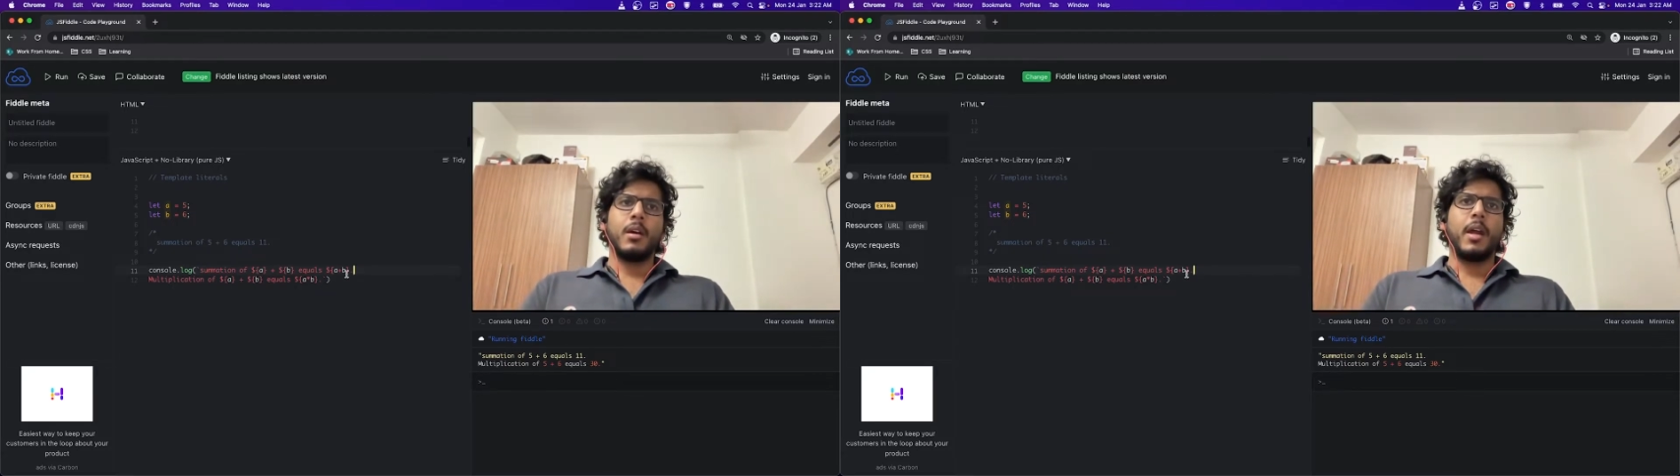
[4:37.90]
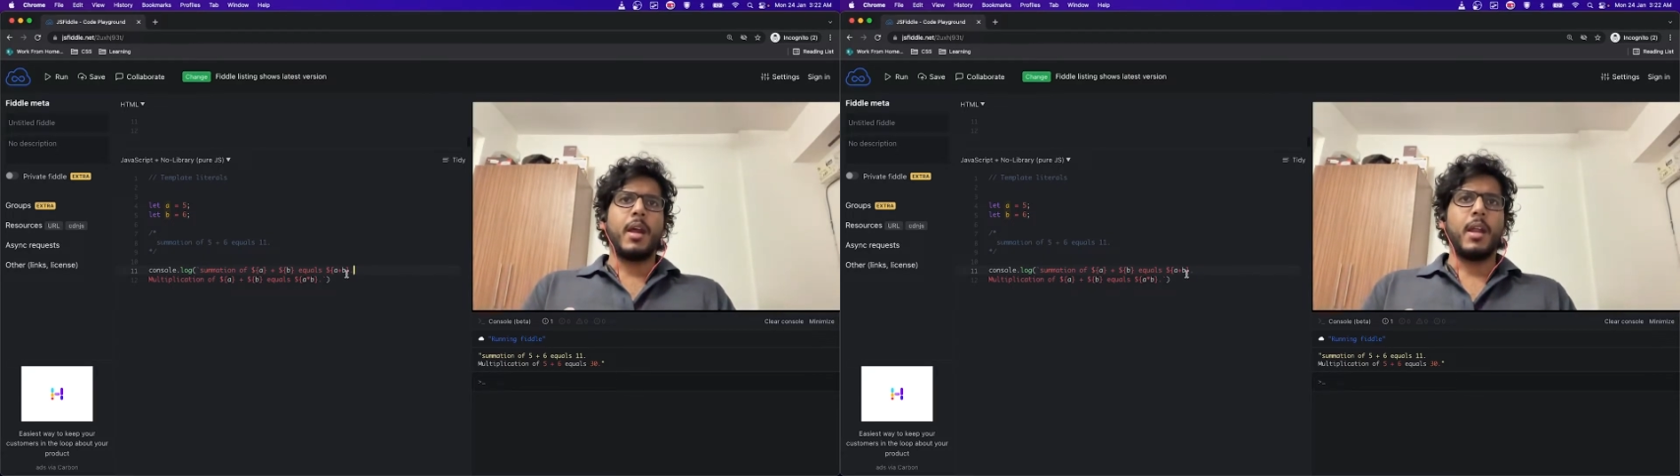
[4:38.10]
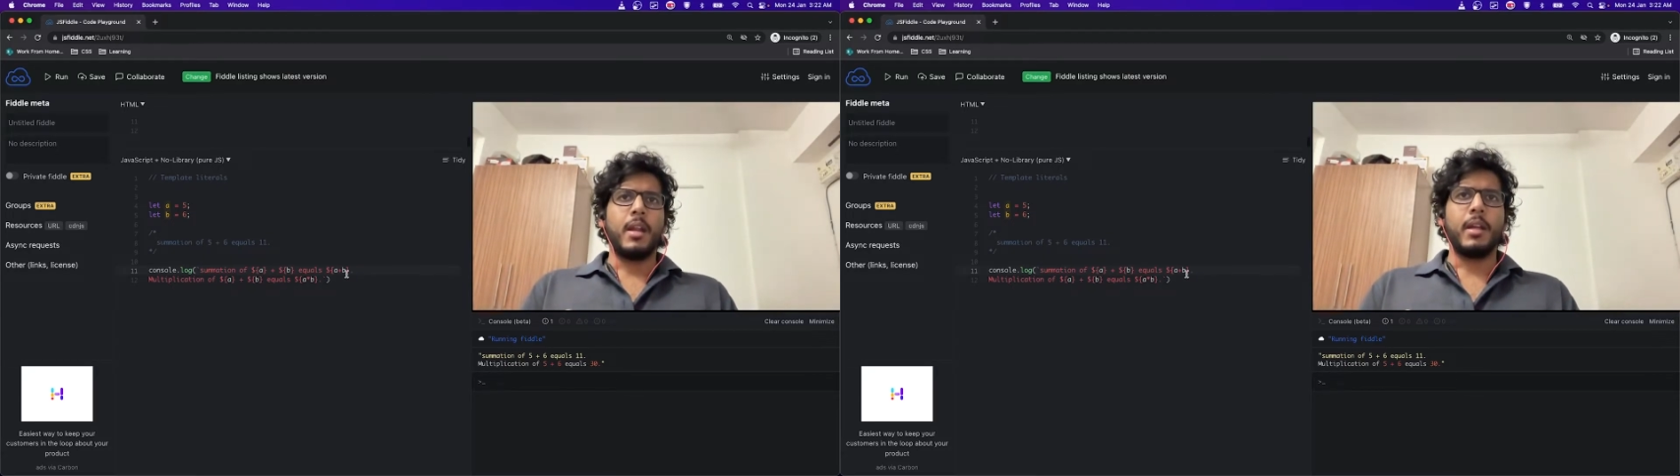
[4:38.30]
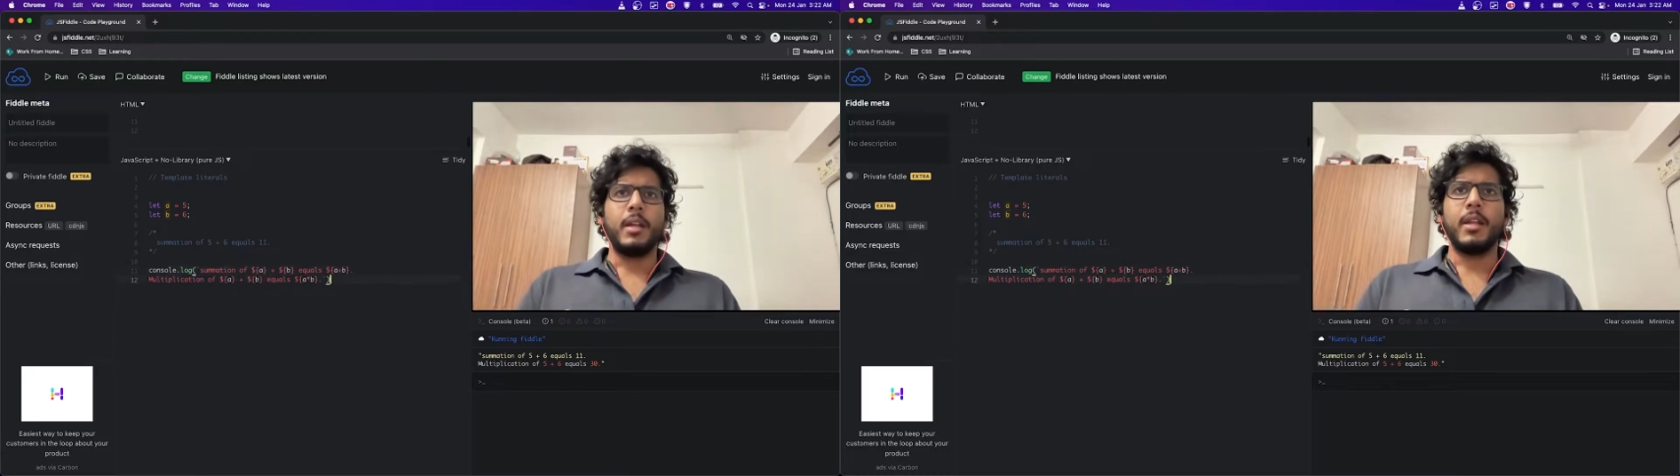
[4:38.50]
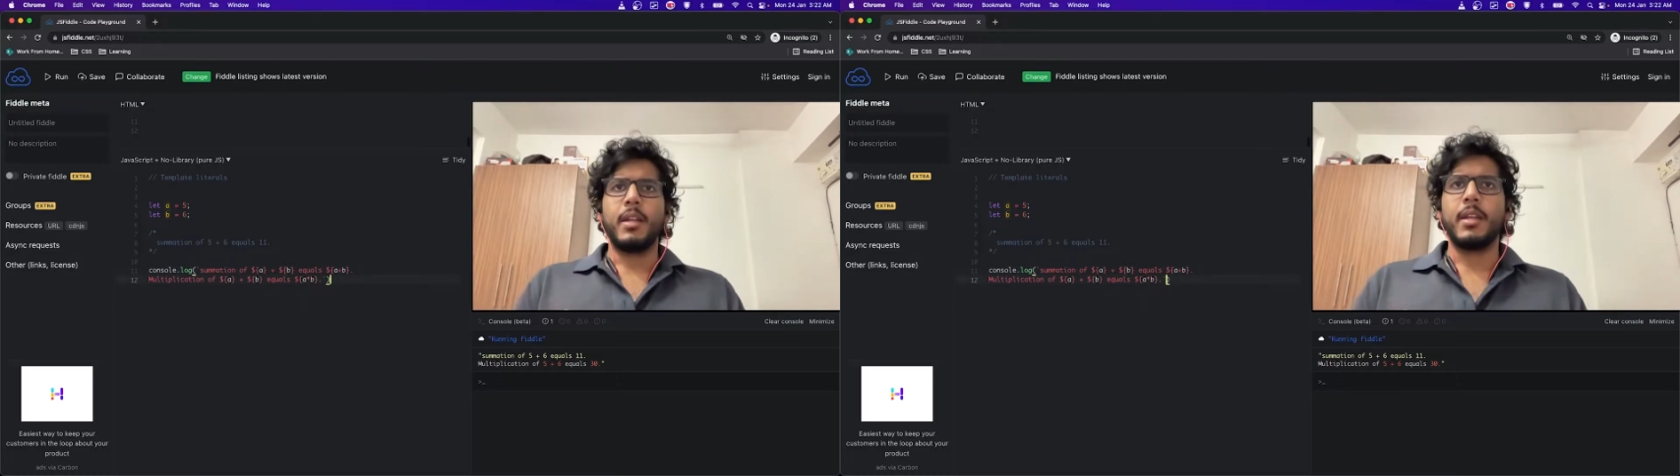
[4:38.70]

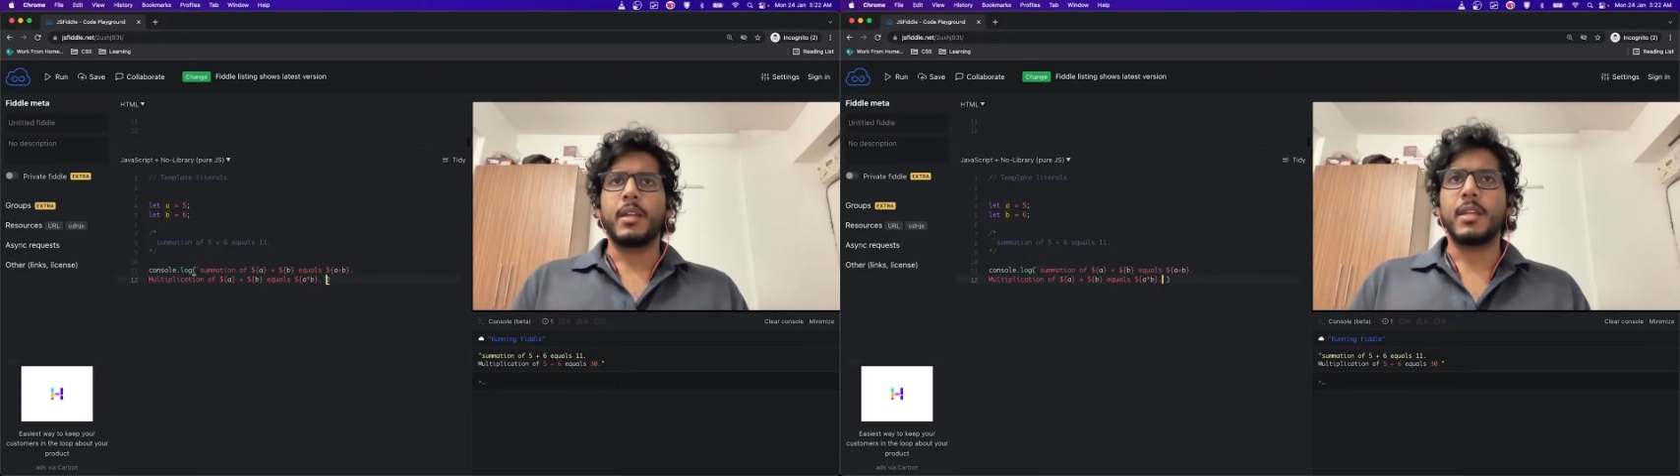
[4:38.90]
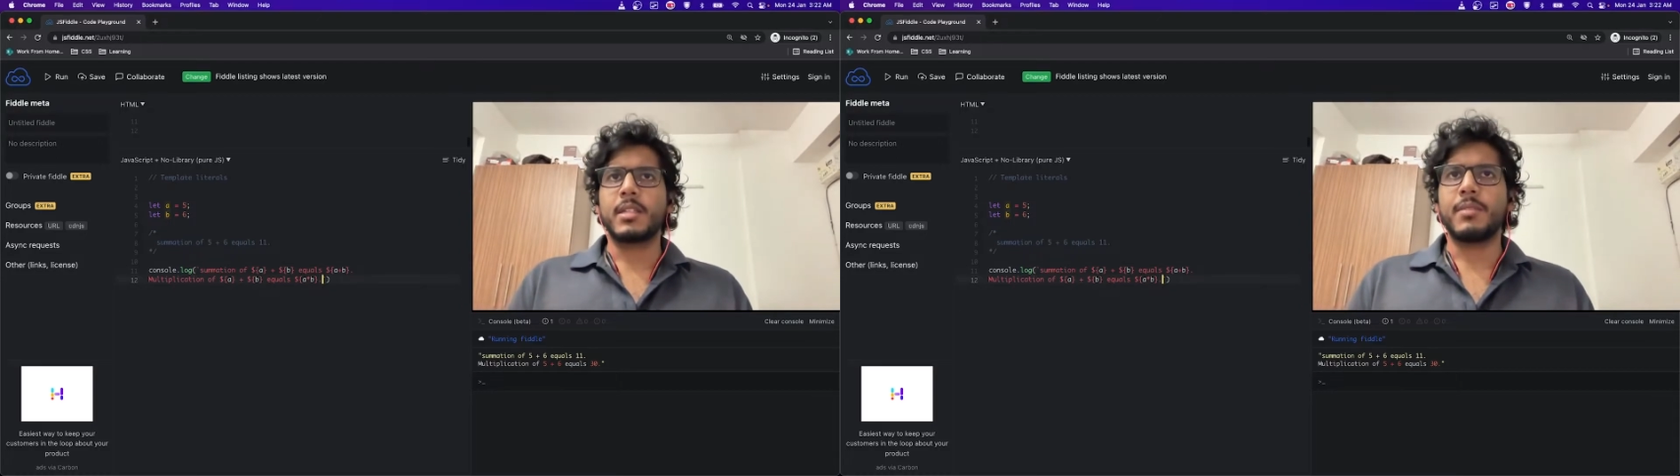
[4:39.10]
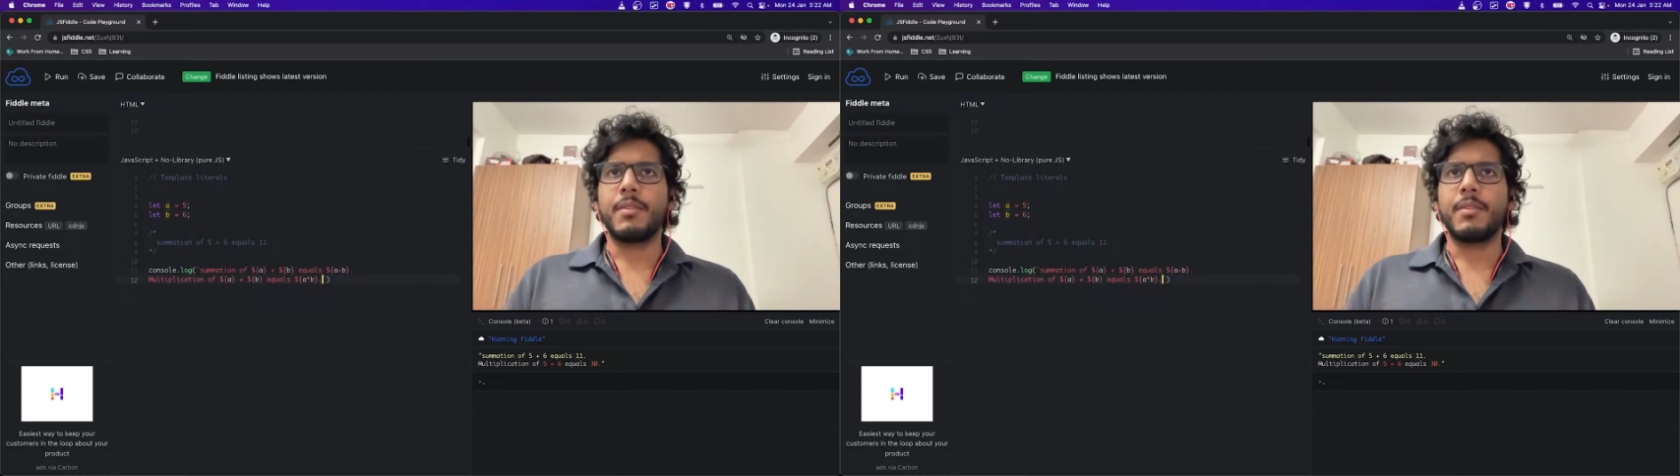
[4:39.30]
And in case if